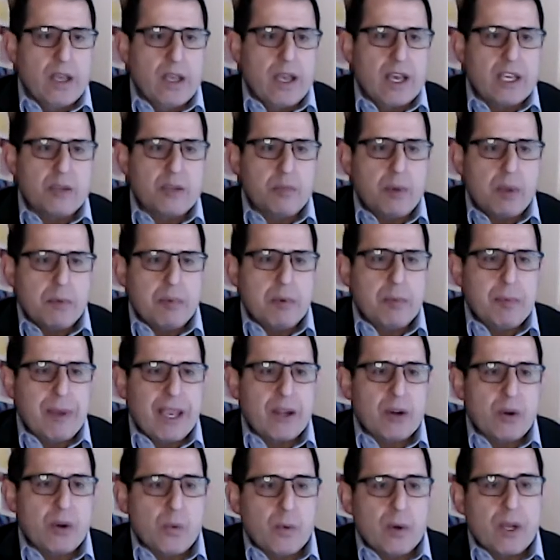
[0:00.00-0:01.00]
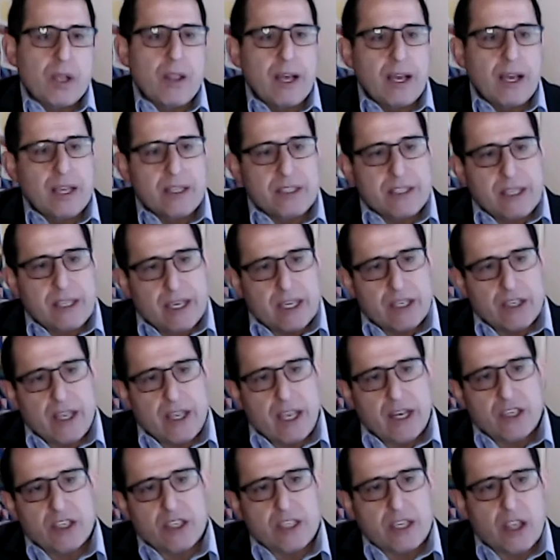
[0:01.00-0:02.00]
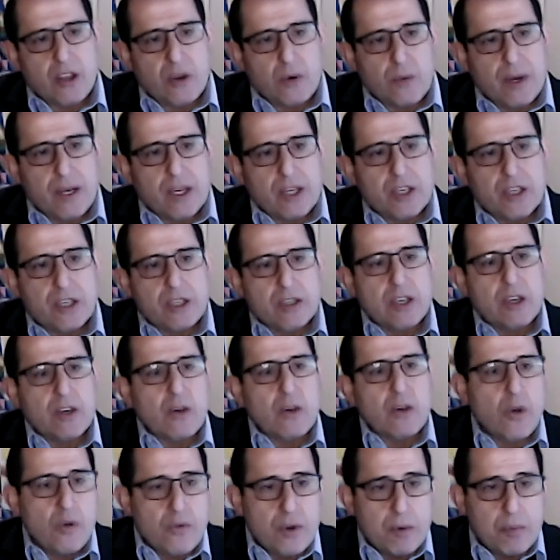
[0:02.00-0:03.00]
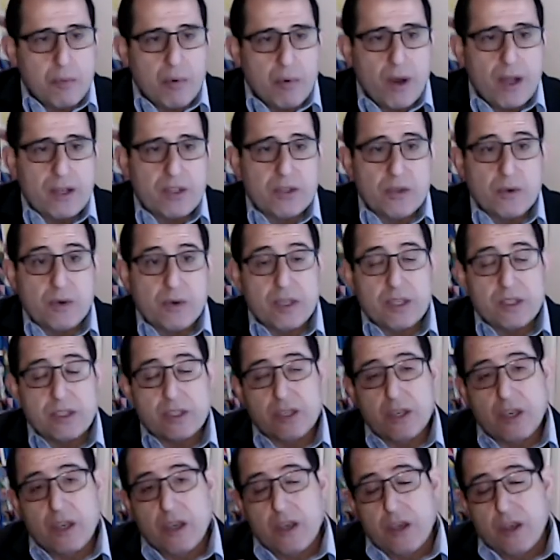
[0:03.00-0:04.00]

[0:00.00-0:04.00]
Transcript: as people began to realize the acceleration that COVID brought to us